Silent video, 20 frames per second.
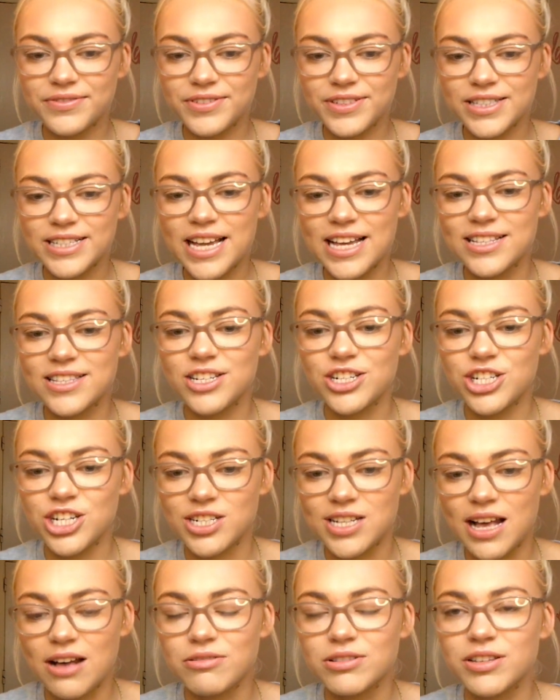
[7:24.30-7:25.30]
scares the
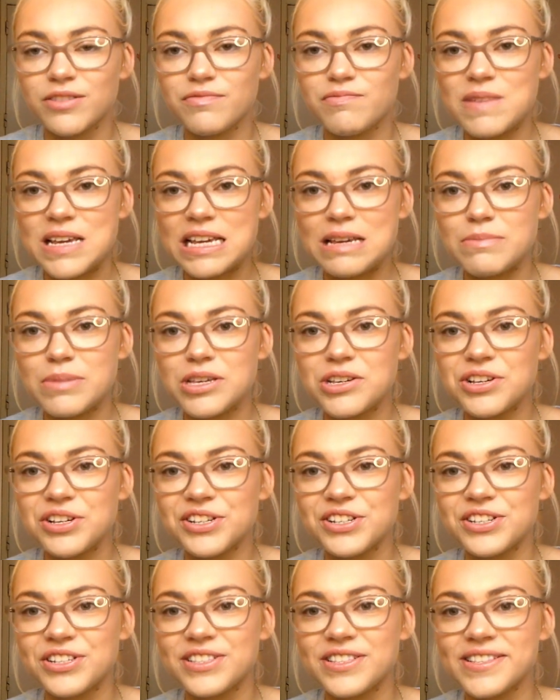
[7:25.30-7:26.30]
shit out of me,
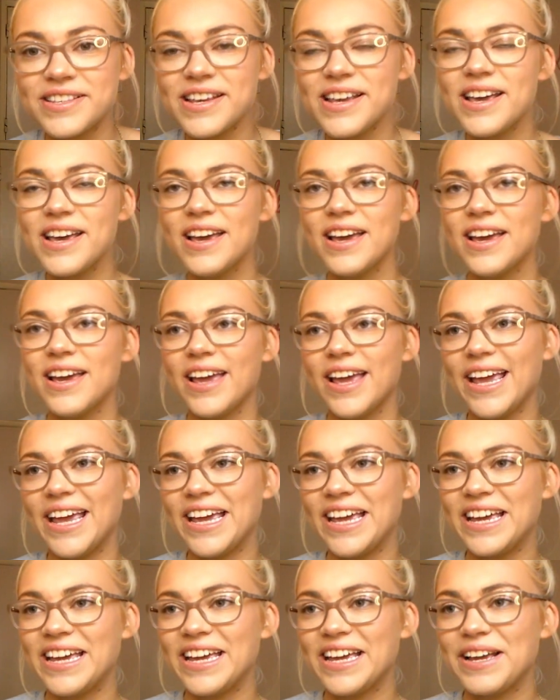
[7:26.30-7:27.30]
because
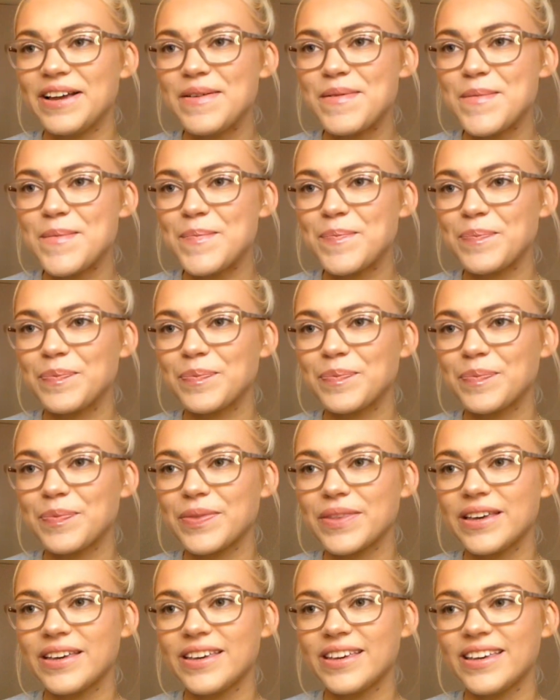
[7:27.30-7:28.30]
it
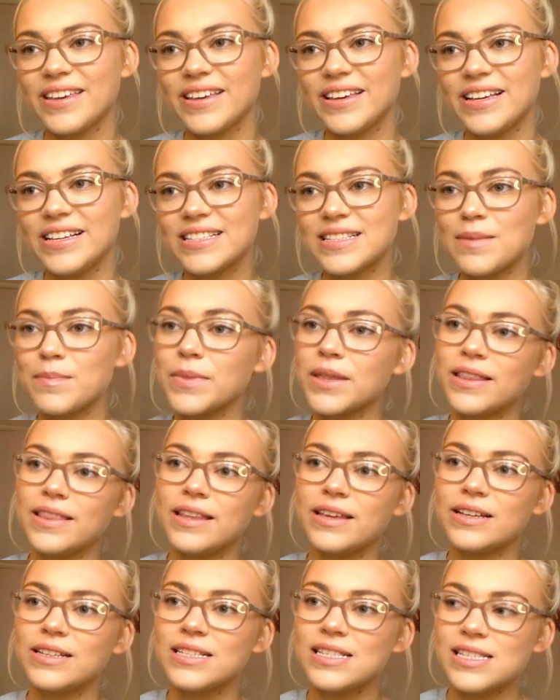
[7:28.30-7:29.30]
is something
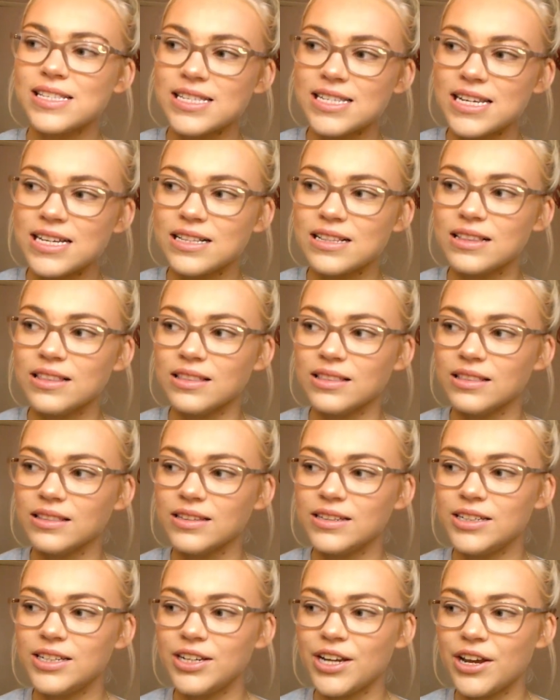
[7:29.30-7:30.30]
that still,
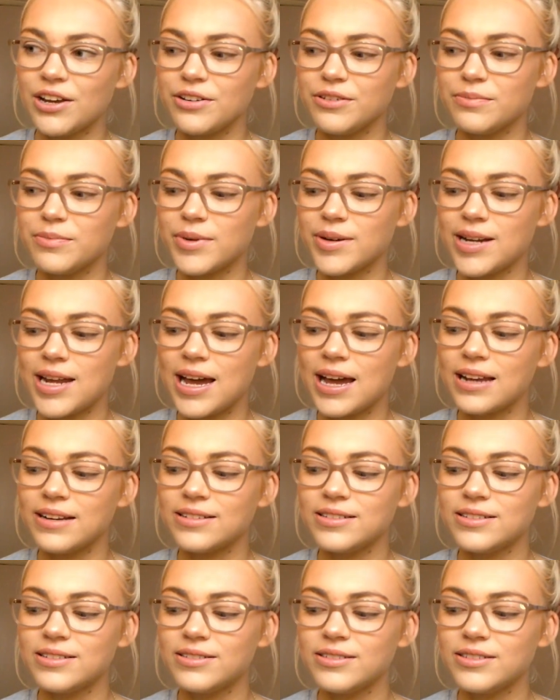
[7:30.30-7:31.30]
my nan
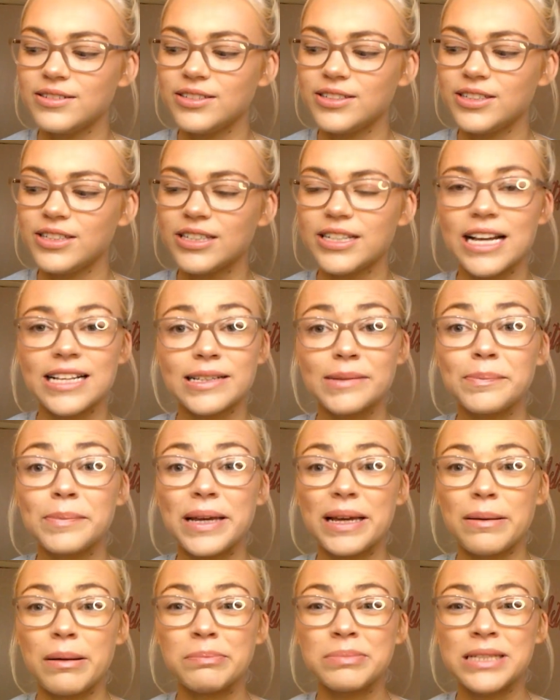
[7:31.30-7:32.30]
gets a
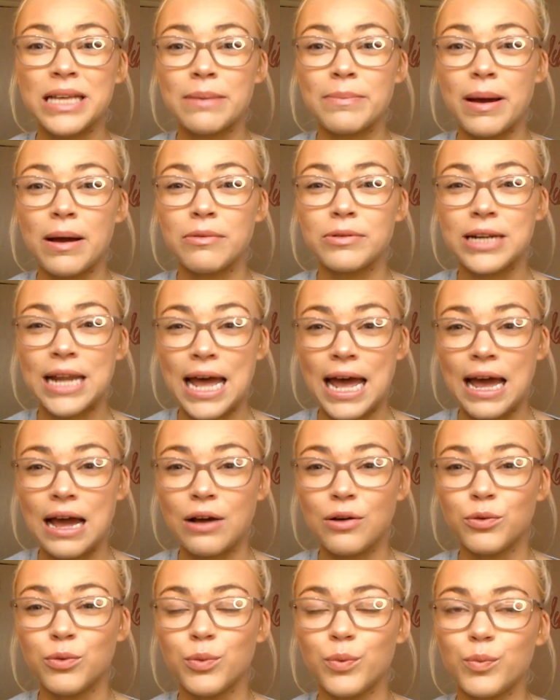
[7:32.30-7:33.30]
bit upset about
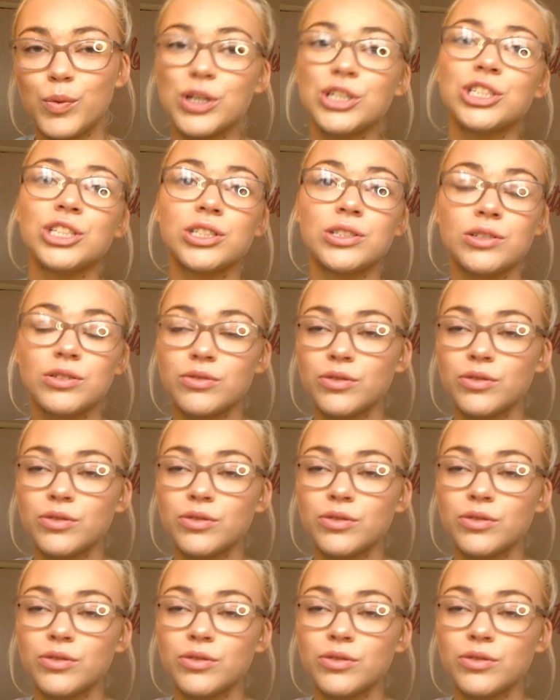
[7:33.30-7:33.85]
now, which is,